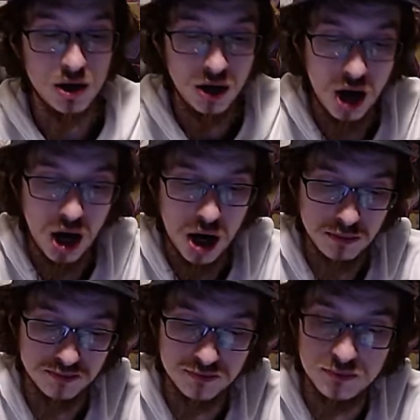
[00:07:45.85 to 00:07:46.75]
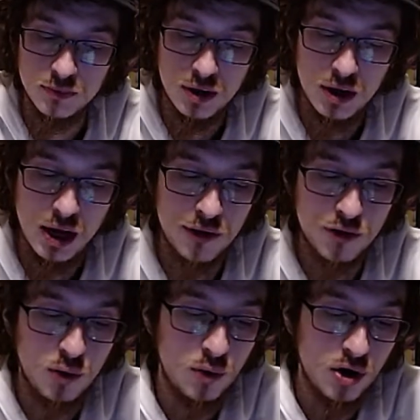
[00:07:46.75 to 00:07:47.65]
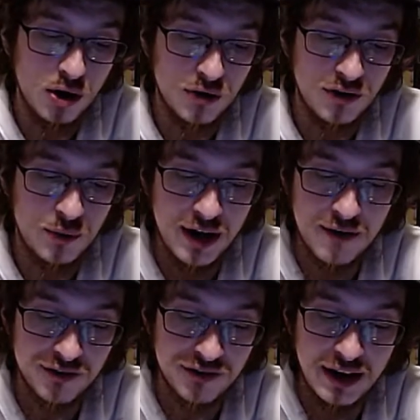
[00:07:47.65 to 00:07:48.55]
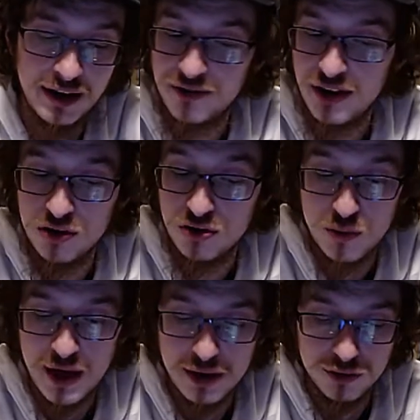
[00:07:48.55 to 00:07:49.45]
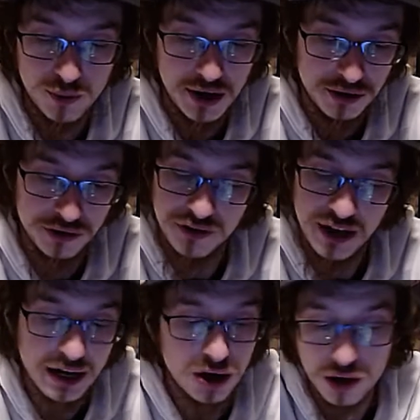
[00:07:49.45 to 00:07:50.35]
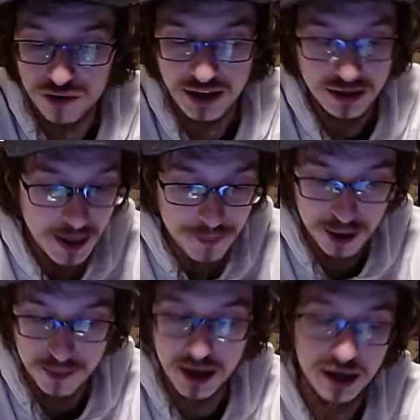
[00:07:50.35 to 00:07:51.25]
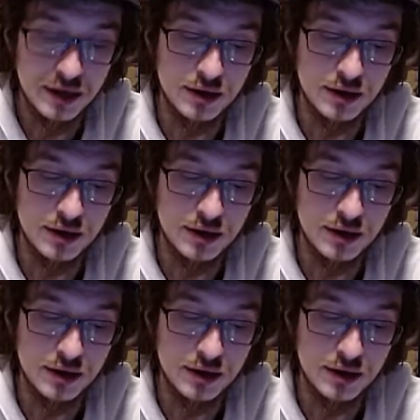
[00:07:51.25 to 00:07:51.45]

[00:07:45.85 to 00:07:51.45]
And so cards I want to emphasize that do that as well is like cards like Leopardmon,